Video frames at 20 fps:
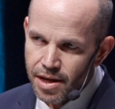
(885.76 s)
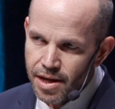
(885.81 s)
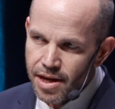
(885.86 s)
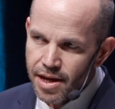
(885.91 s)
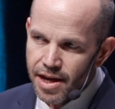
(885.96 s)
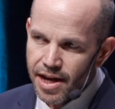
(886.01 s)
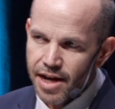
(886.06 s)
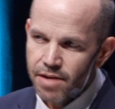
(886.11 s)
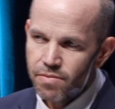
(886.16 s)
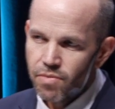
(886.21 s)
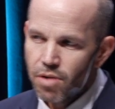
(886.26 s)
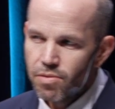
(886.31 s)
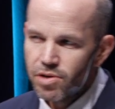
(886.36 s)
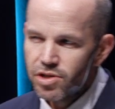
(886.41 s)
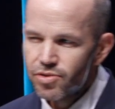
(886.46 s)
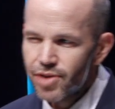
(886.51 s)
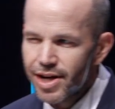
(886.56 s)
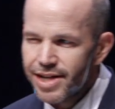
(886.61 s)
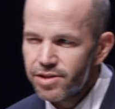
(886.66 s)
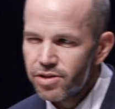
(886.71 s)
And what we're
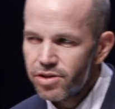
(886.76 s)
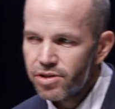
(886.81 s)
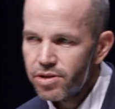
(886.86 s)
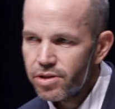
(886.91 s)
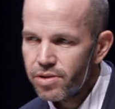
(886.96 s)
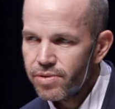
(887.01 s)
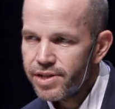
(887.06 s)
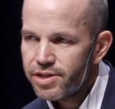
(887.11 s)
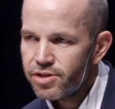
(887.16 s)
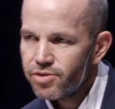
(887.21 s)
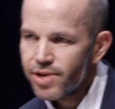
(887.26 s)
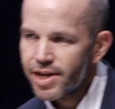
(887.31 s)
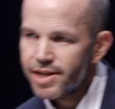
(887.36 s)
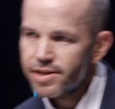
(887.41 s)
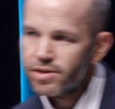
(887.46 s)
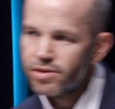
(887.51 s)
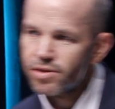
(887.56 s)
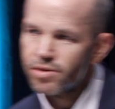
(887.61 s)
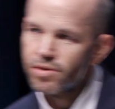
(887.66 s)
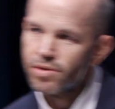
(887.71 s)
trying to do is trying
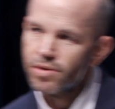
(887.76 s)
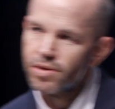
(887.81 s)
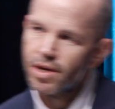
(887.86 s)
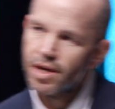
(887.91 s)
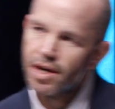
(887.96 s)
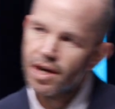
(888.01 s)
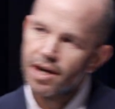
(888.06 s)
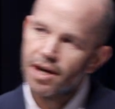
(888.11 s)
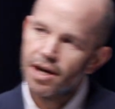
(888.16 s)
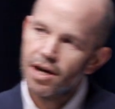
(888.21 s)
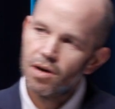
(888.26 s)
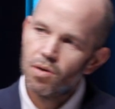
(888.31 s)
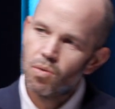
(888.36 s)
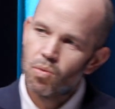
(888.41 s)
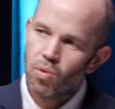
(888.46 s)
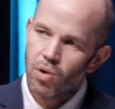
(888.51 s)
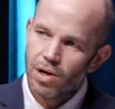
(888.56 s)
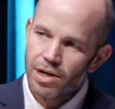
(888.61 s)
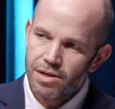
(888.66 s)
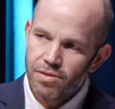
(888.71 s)
to
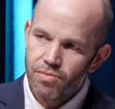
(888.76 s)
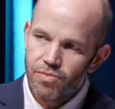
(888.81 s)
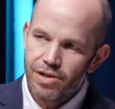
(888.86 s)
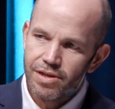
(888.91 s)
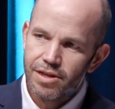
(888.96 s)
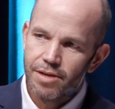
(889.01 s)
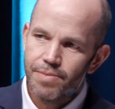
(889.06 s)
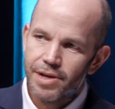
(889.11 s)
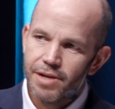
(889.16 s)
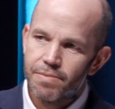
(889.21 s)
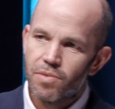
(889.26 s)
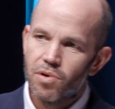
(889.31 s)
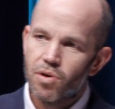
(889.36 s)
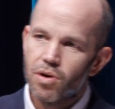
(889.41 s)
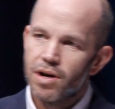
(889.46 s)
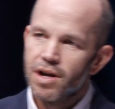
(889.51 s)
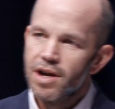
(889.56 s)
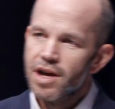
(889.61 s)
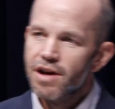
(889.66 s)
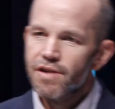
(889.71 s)
work with a bit
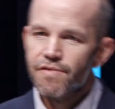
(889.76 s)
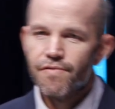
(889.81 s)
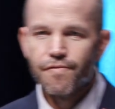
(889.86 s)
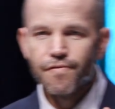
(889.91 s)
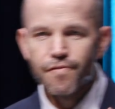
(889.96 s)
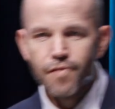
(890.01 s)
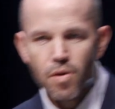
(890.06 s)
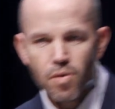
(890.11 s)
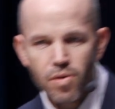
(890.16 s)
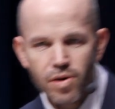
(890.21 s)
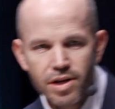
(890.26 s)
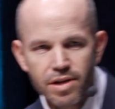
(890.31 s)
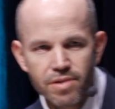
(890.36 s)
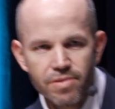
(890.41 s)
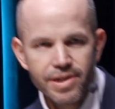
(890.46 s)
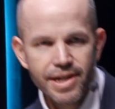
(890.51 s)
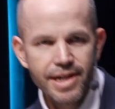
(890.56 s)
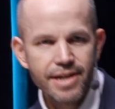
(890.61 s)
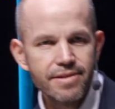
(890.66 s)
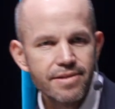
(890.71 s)
more
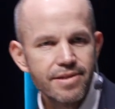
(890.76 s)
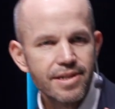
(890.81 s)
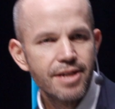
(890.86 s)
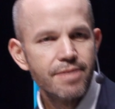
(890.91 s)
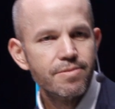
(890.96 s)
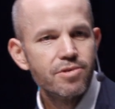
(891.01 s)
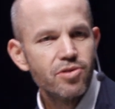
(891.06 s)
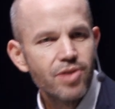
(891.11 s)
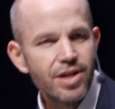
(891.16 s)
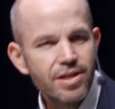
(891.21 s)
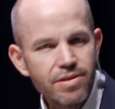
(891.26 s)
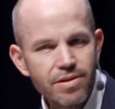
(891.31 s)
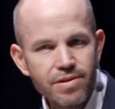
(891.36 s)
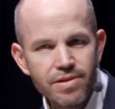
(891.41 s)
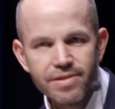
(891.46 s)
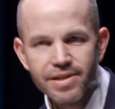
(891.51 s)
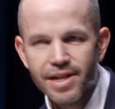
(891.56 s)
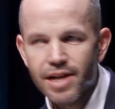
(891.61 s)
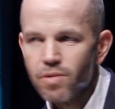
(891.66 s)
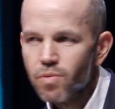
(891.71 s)
forward-looking schemes, trying to
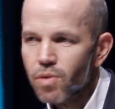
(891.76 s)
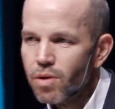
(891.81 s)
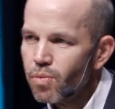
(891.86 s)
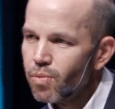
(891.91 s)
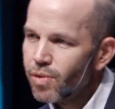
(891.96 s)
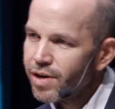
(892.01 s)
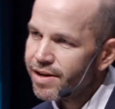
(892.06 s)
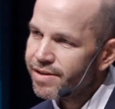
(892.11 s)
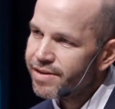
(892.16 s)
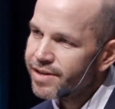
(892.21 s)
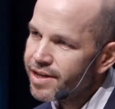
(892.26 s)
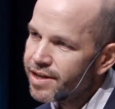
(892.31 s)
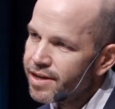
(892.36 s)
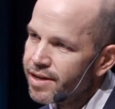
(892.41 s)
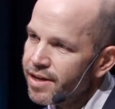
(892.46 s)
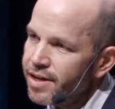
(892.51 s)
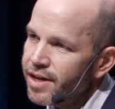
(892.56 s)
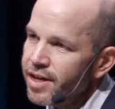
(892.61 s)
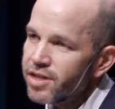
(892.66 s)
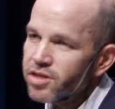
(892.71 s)
understand, well, what are the
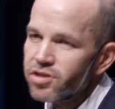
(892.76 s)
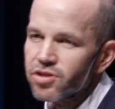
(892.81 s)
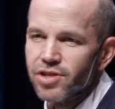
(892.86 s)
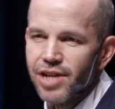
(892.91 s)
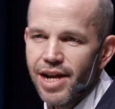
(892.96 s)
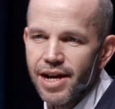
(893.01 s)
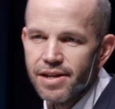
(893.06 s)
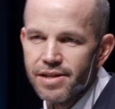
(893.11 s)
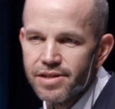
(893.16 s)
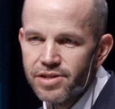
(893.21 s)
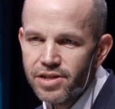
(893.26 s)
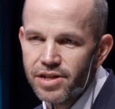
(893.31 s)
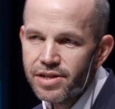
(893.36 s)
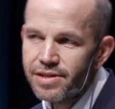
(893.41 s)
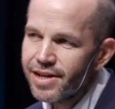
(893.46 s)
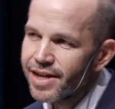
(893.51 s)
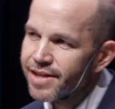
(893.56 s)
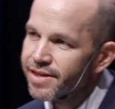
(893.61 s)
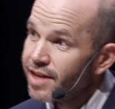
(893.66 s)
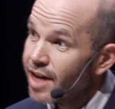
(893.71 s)
challenges
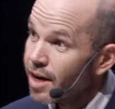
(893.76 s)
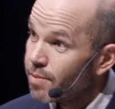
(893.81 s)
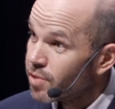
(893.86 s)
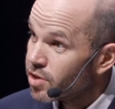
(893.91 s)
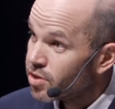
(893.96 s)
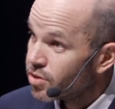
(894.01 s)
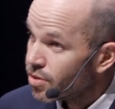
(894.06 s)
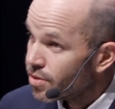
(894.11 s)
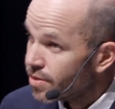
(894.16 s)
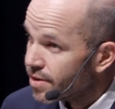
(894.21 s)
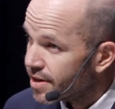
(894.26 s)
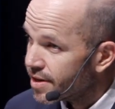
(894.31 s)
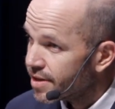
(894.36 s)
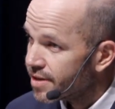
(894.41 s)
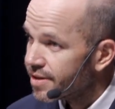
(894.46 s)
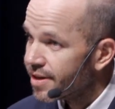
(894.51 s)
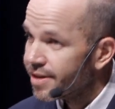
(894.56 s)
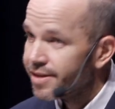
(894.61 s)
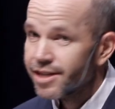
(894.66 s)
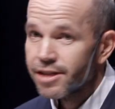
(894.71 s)
and the opportunities
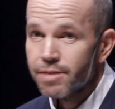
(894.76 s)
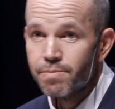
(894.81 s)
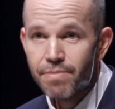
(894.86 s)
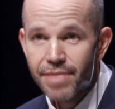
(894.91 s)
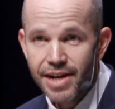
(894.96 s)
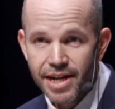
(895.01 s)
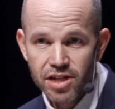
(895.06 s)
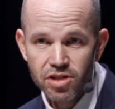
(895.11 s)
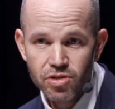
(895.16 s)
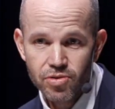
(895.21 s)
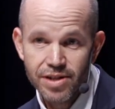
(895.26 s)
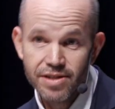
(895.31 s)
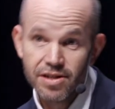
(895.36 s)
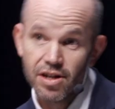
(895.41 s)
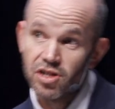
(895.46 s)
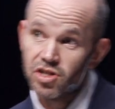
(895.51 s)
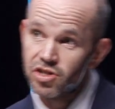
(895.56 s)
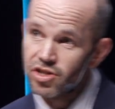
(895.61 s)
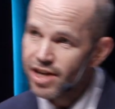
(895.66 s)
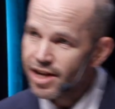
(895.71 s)
that these megatrends are
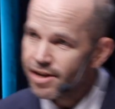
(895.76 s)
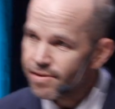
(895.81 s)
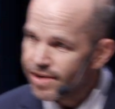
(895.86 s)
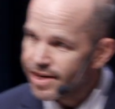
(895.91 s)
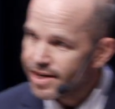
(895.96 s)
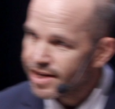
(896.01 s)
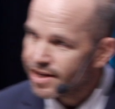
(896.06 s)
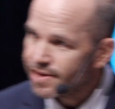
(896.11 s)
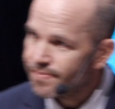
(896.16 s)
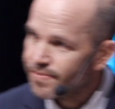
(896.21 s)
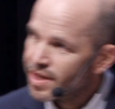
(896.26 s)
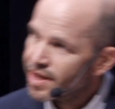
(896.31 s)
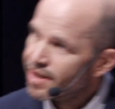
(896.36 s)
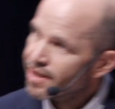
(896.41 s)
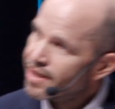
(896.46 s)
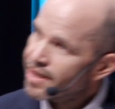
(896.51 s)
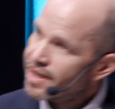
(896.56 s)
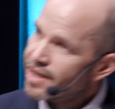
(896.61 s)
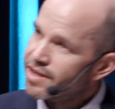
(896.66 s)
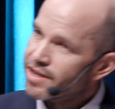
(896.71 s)
generating
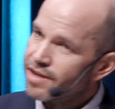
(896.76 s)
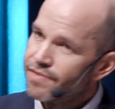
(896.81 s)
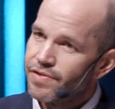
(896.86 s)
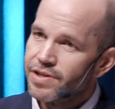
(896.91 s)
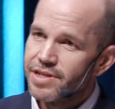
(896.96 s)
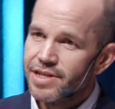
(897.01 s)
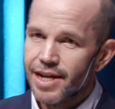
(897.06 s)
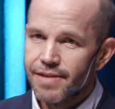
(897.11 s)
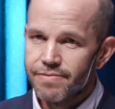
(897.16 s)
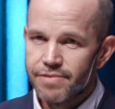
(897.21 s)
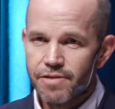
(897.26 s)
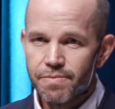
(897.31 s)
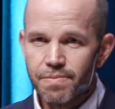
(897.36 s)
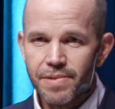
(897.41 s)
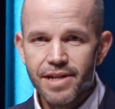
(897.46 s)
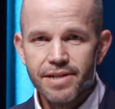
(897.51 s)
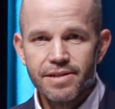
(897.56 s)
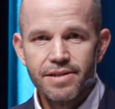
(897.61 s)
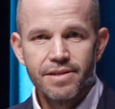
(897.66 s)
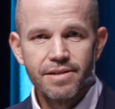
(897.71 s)
in different types of
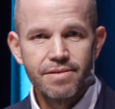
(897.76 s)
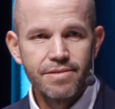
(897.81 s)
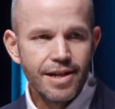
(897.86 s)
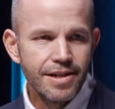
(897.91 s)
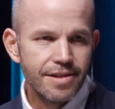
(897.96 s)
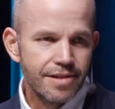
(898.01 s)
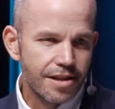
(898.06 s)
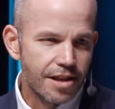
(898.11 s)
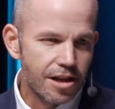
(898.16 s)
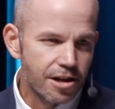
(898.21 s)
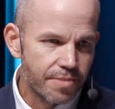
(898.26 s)
places. So that's a little